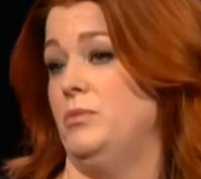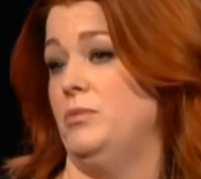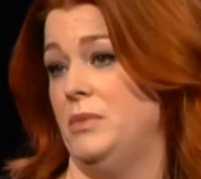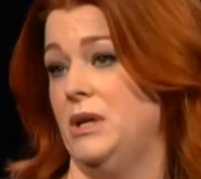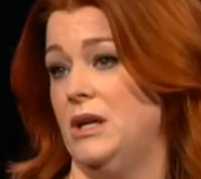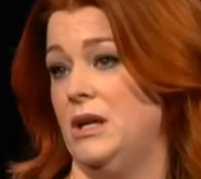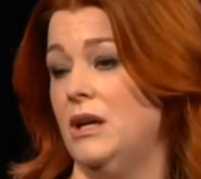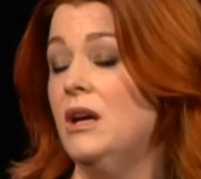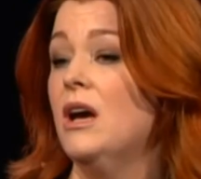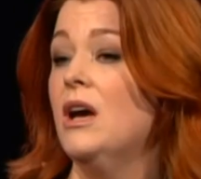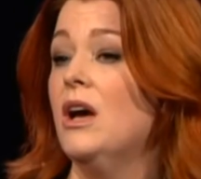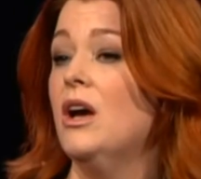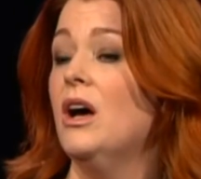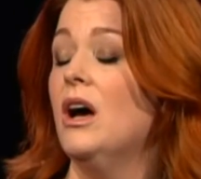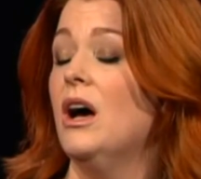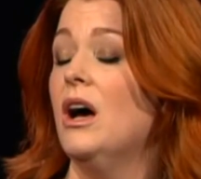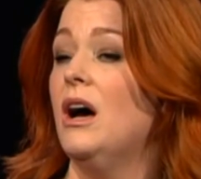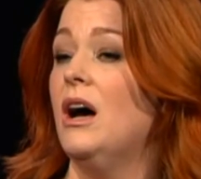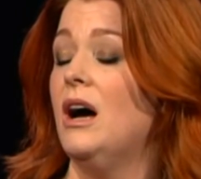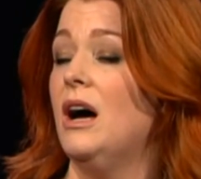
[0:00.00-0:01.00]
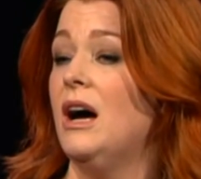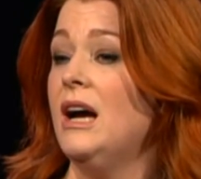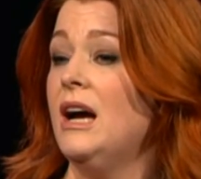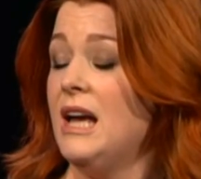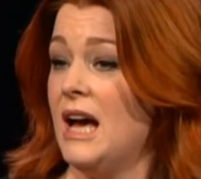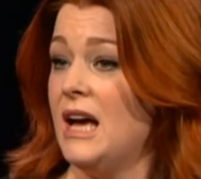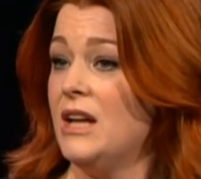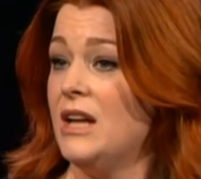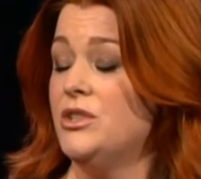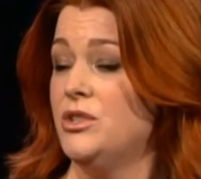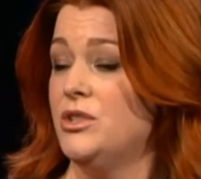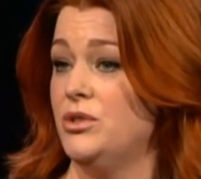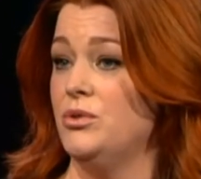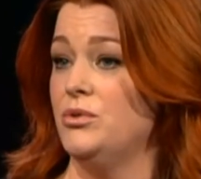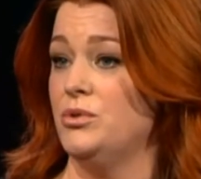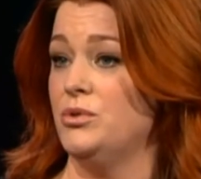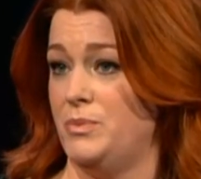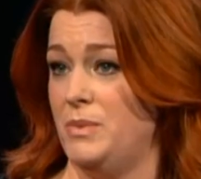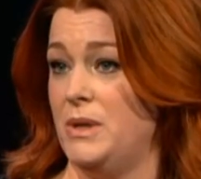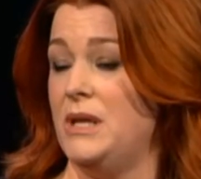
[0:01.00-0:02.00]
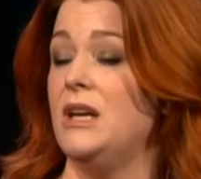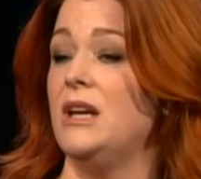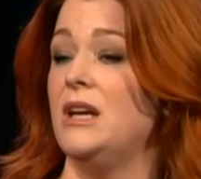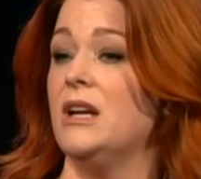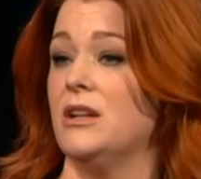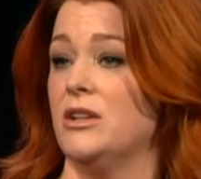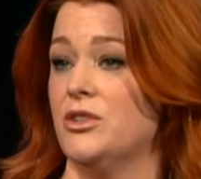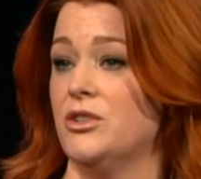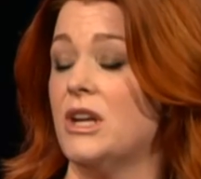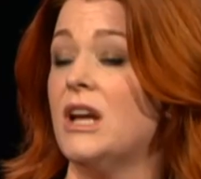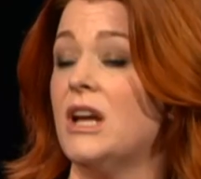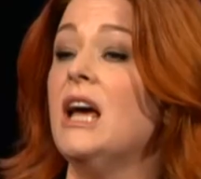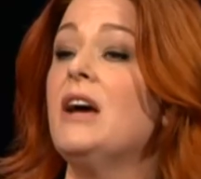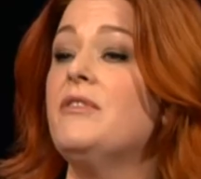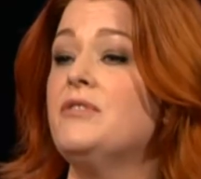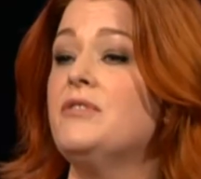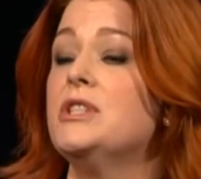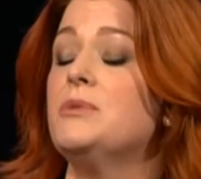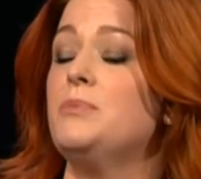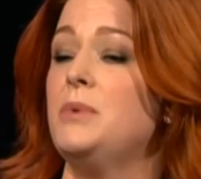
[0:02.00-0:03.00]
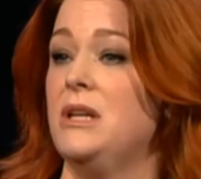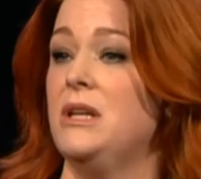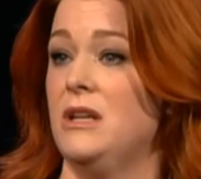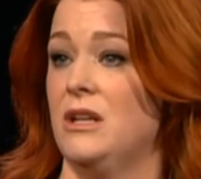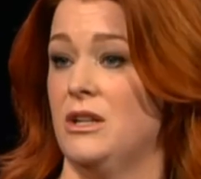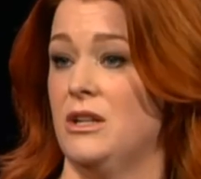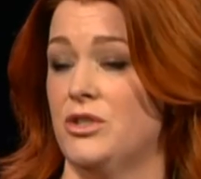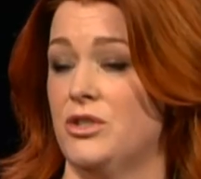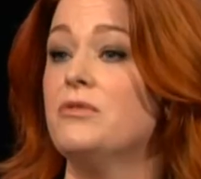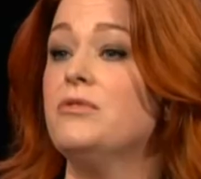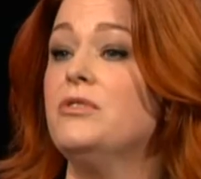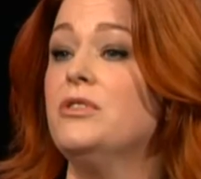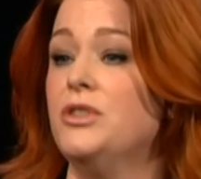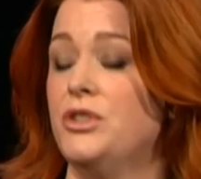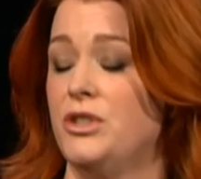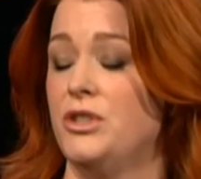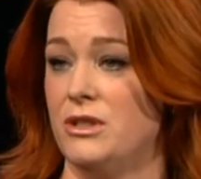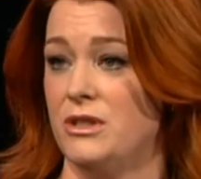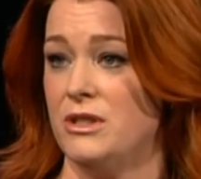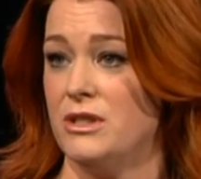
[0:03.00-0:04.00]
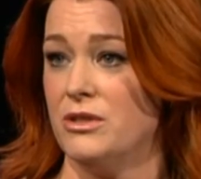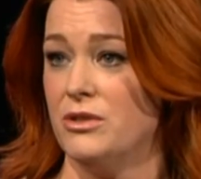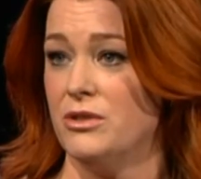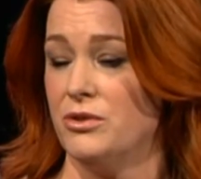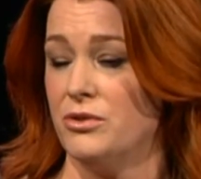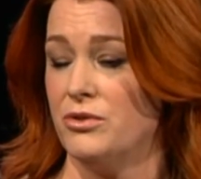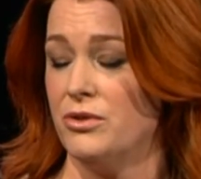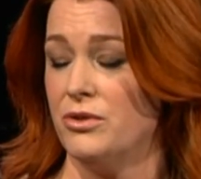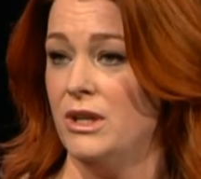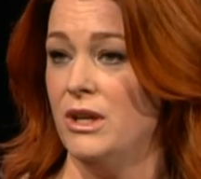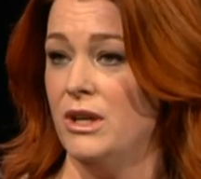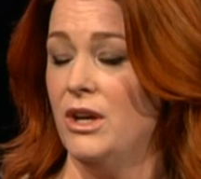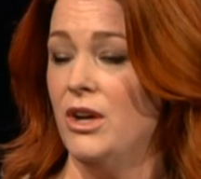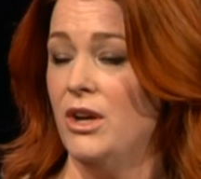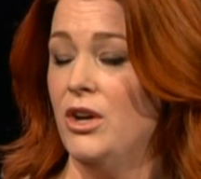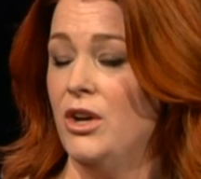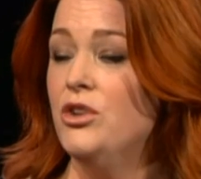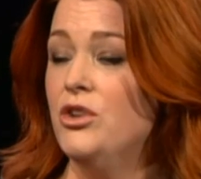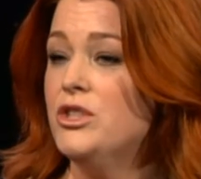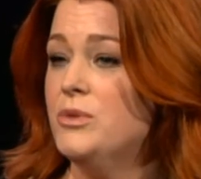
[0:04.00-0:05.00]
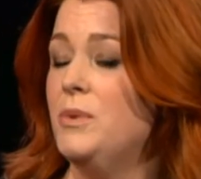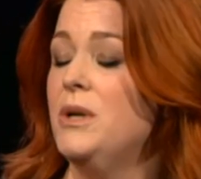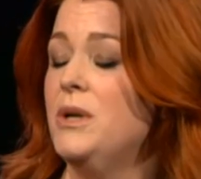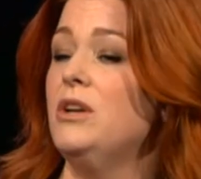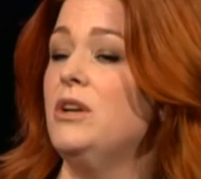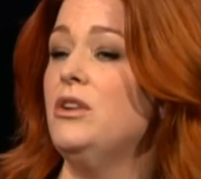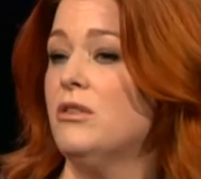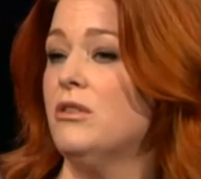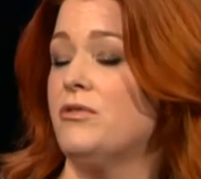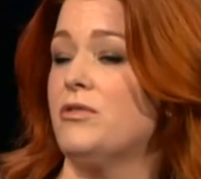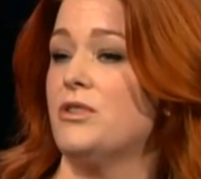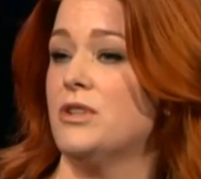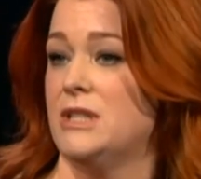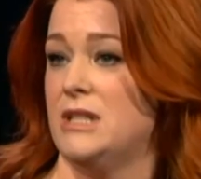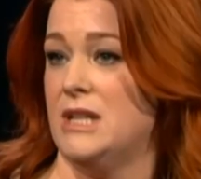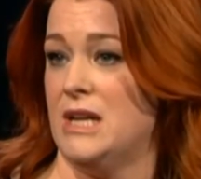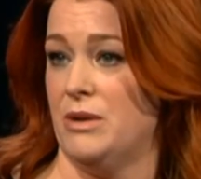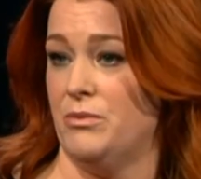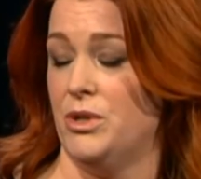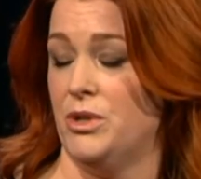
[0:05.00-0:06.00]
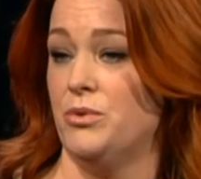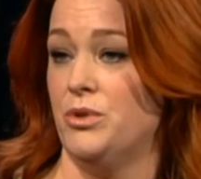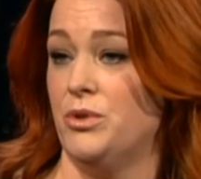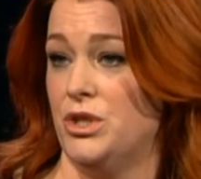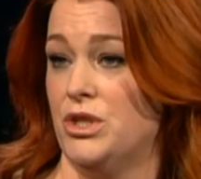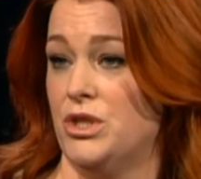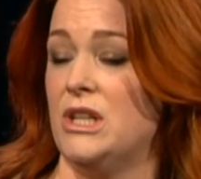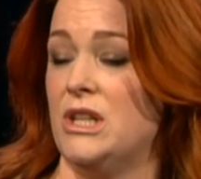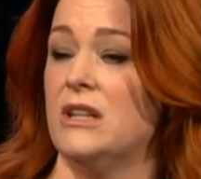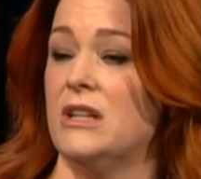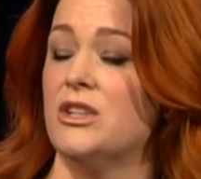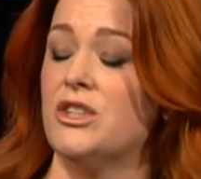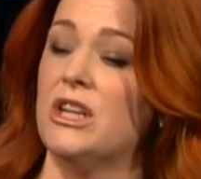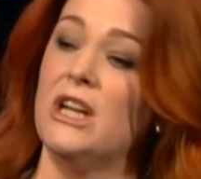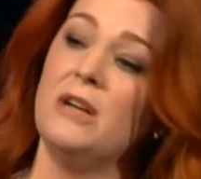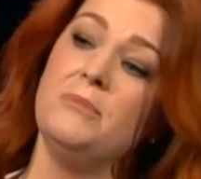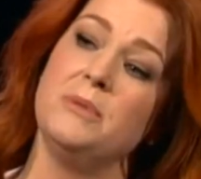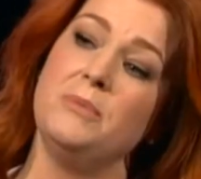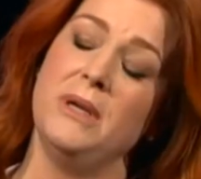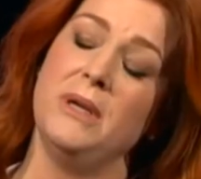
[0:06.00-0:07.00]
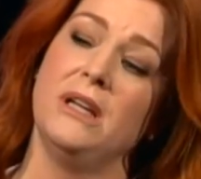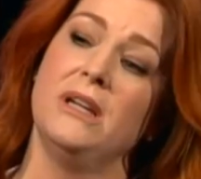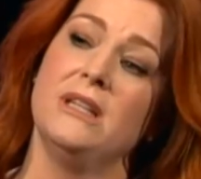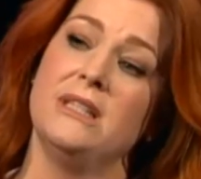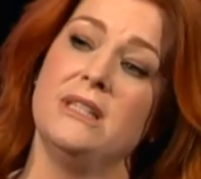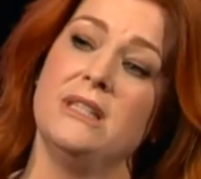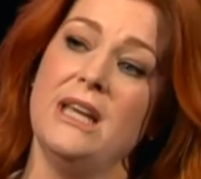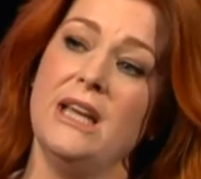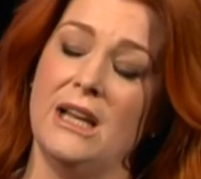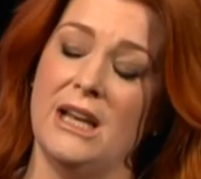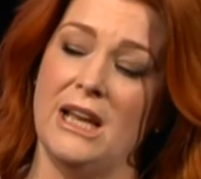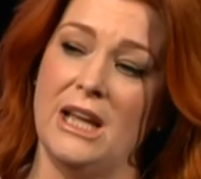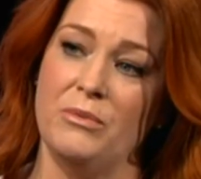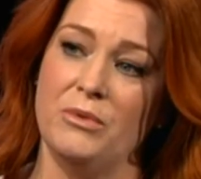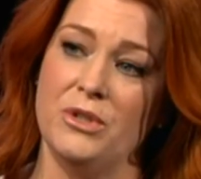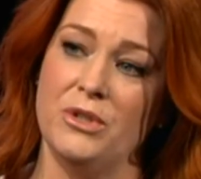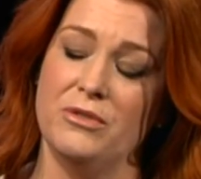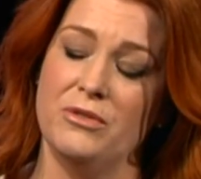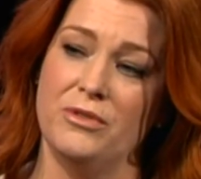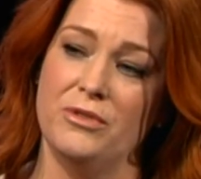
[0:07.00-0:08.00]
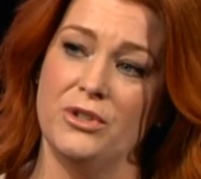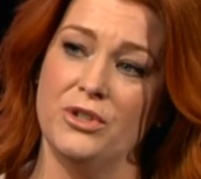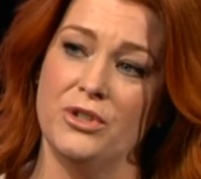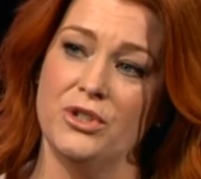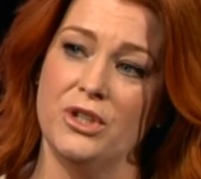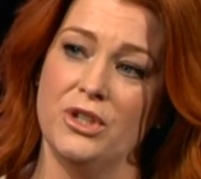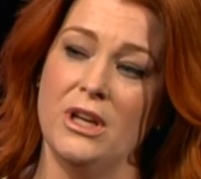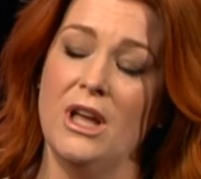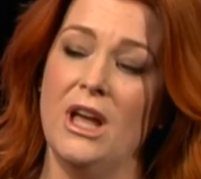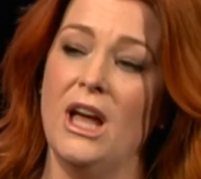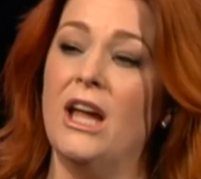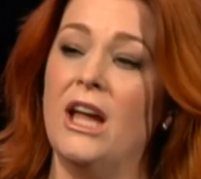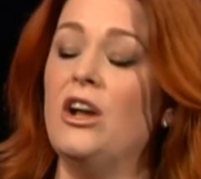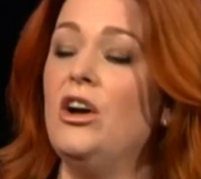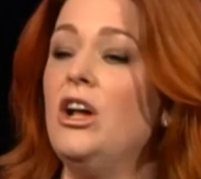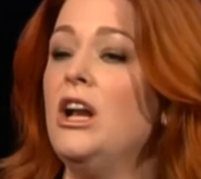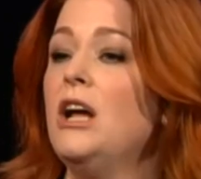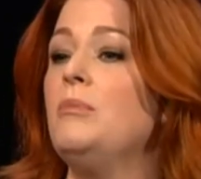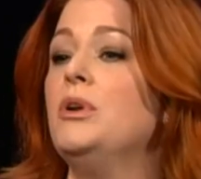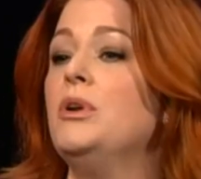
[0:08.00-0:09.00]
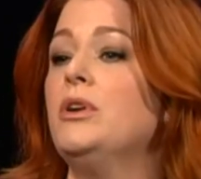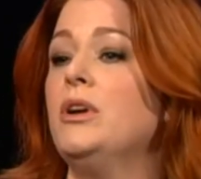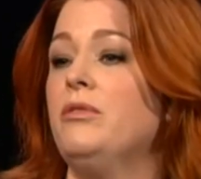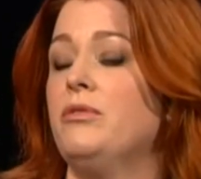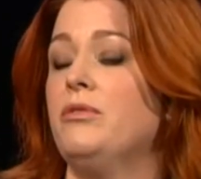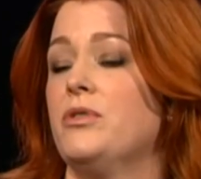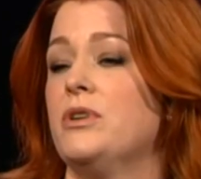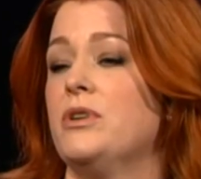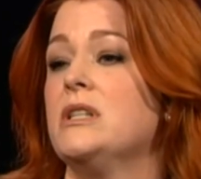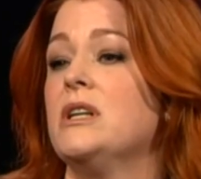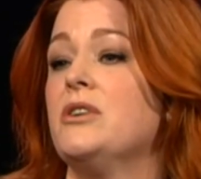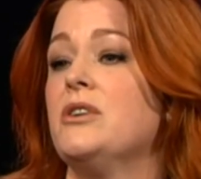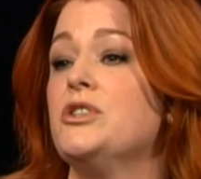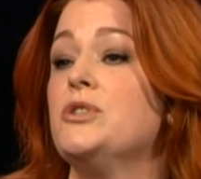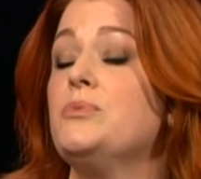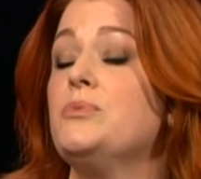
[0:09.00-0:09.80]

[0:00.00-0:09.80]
you and me. I had to speak English, and I have to speak English to function in this country. Yeah. You're speaking your first language, which is English, and I'm speaking a second language to function. And all I'm looking for as an